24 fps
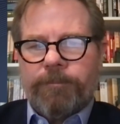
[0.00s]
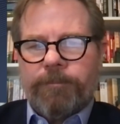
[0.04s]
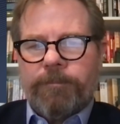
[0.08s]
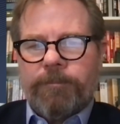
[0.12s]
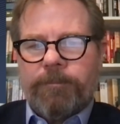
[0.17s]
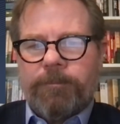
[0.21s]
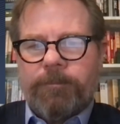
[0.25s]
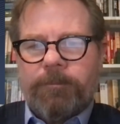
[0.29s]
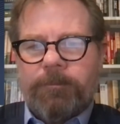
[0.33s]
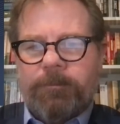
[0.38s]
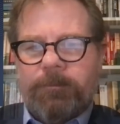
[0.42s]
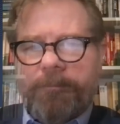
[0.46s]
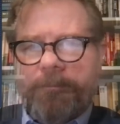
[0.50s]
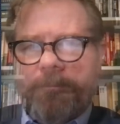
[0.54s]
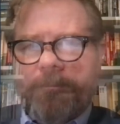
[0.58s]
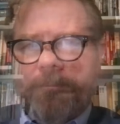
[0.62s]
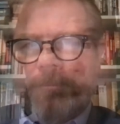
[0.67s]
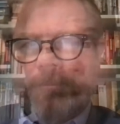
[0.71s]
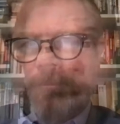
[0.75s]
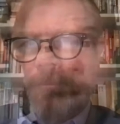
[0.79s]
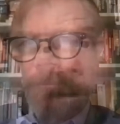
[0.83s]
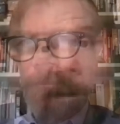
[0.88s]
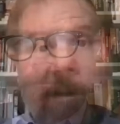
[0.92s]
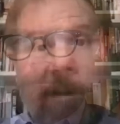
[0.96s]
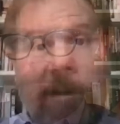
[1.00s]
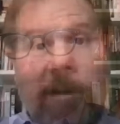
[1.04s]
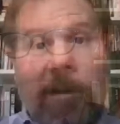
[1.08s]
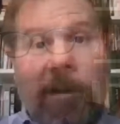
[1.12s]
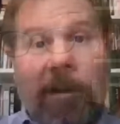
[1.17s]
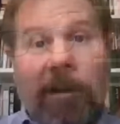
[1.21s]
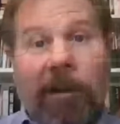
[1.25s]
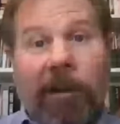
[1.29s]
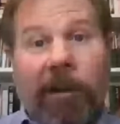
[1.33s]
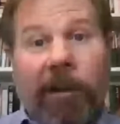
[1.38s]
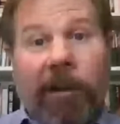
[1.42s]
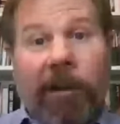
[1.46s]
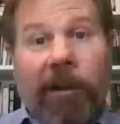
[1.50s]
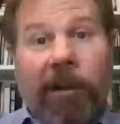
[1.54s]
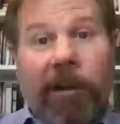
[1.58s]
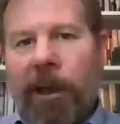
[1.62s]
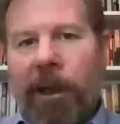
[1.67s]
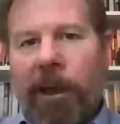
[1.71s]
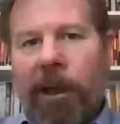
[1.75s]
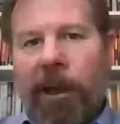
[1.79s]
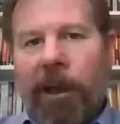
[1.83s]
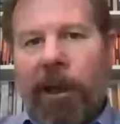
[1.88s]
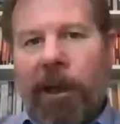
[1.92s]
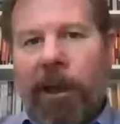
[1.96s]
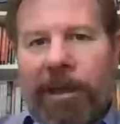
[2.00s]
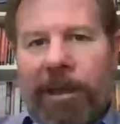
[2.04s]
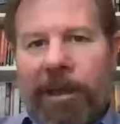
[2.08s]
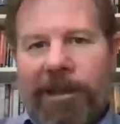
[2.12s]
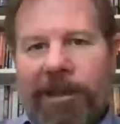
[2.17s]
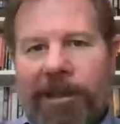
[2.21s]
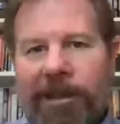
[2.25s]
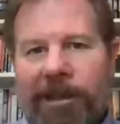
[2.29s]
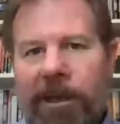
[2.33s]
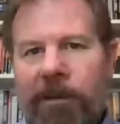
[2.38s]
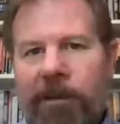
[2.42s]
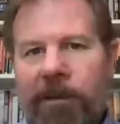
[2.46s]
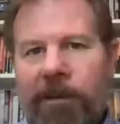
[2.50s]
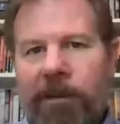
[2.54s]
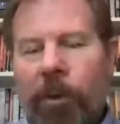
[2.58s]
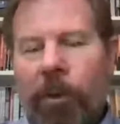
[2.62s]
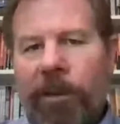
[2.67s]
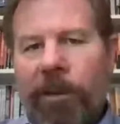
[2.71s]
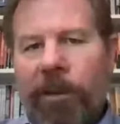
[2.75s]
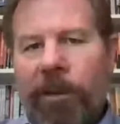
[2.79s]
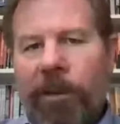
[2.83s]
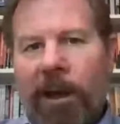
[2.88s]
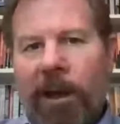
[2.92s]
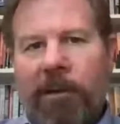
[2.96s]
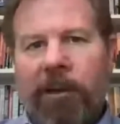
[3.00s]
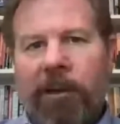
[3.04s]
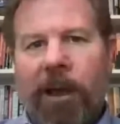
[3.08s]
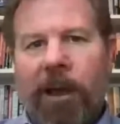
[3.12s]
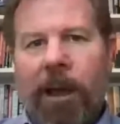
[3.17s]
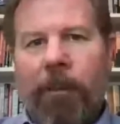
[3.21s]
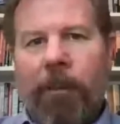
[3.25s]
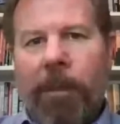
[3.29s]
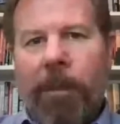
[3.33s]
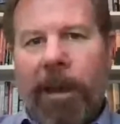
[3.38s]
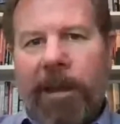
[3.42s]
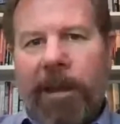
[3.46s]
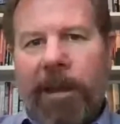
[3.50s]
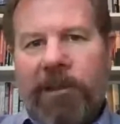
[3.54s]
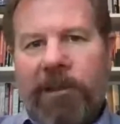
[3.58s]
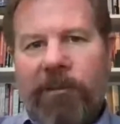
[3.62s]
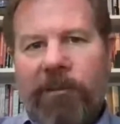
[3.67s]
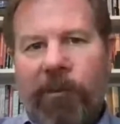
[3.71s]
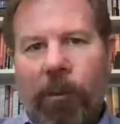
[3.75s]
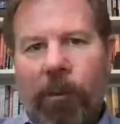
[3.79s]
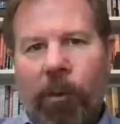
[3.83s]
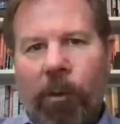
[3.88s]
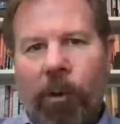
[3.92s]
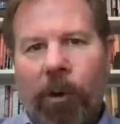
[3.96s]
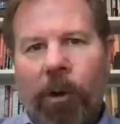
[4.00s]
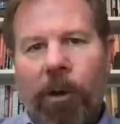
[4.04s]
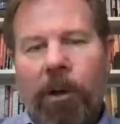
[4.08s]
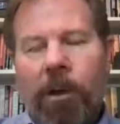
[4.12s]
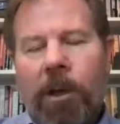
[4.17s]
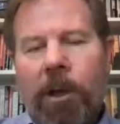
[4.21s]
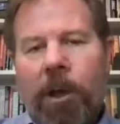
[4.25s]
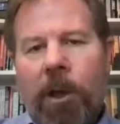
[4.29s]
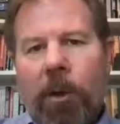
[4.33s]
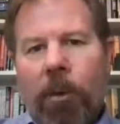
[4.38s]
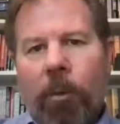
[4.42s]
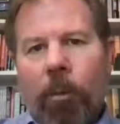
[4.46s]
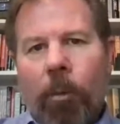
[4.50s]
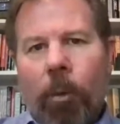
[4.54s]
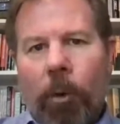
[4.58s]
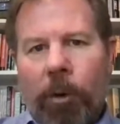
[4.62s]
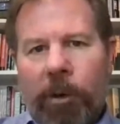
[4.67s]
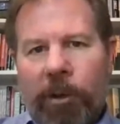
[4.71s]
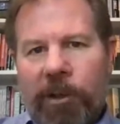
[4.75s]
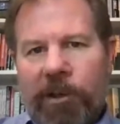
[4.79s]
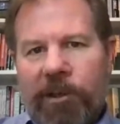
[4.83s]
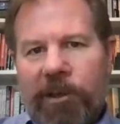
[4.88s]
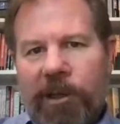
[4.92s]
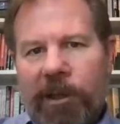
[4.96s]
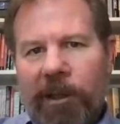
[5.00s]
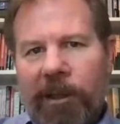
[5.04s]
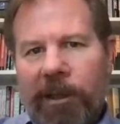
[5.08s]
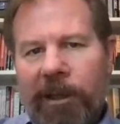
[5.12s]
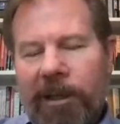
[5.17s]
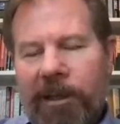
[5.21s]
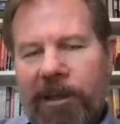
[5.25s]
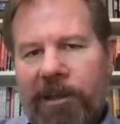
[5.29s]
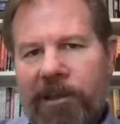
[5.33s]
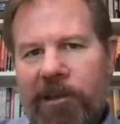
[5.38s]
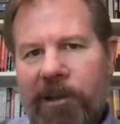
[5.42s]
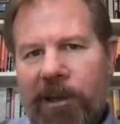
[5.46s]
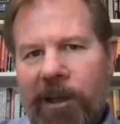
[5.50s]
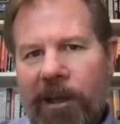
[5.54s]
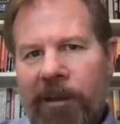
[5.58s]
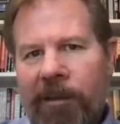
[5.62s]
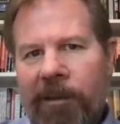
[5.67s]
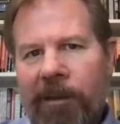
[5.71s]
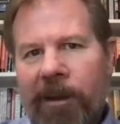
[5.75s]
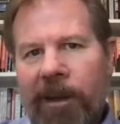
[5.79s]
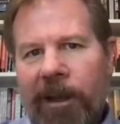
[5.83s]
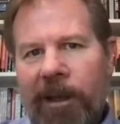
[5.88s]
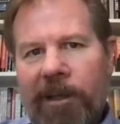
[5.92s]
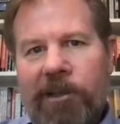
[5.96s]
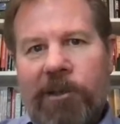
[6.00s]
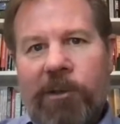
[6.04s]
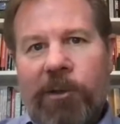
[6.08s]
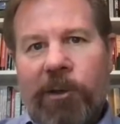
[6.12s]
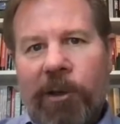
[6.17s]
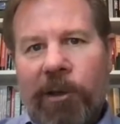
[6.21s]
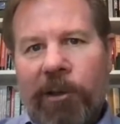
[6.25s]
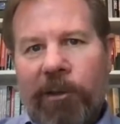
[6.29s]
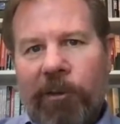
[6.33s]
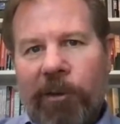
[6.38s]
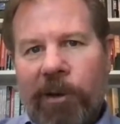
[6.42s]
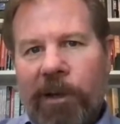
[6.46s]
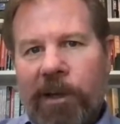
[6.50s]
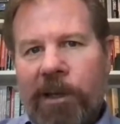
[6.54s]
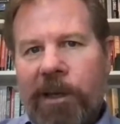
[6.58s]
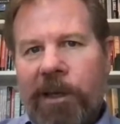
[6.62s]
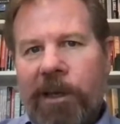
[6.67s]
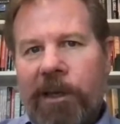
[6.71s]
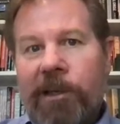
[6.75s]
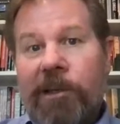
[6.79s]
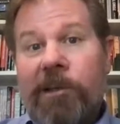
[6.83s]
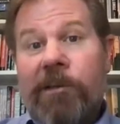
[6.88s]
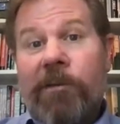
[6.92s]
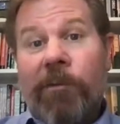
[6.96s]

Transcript: Top three challenges that we see with our client base for water utilities in the next 2 to 3 years.